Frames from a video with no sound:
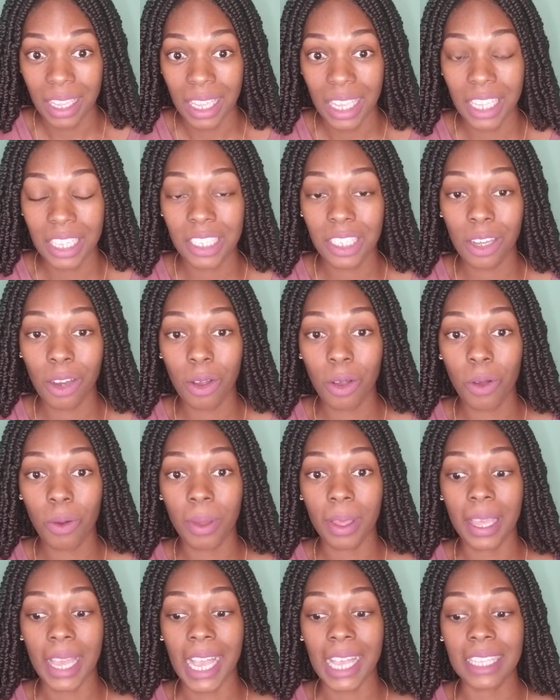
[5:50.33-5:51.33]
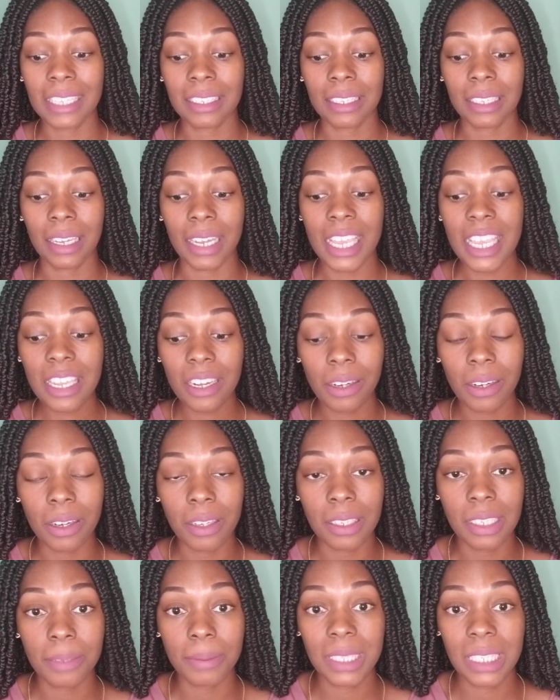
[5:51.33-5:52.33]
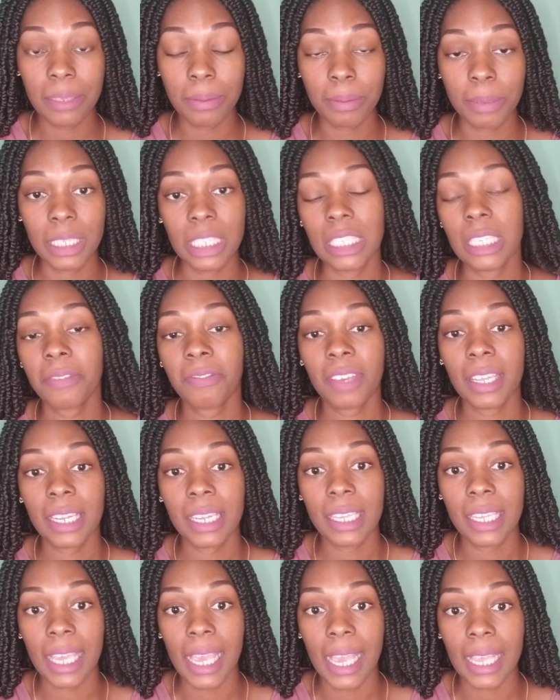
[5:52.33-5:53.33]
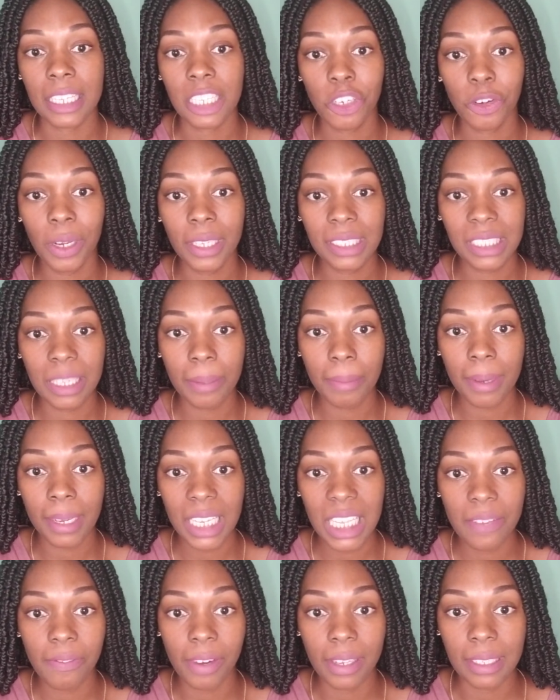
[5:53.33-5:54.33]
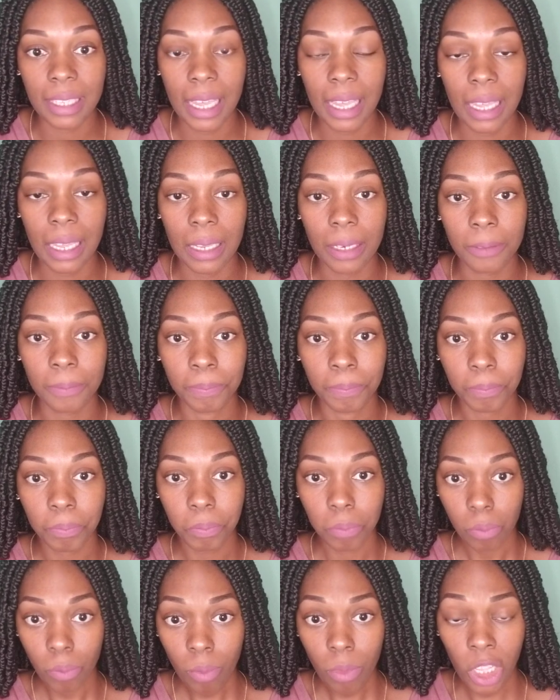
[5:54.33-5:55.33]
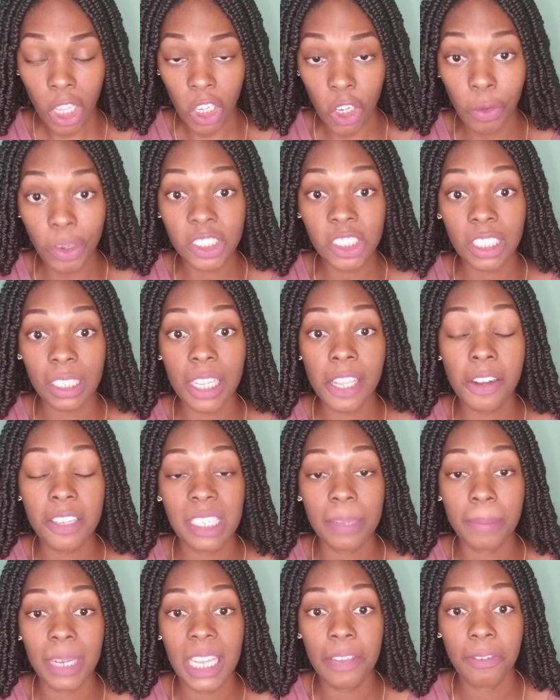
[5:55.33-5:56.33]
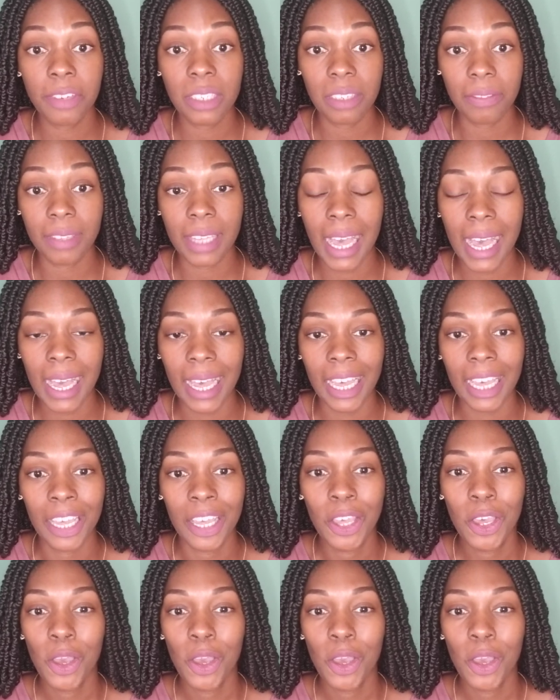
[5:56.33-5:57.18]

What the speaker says: And so as leaders, specifically as Christian believers and Christian leaders and believers of God,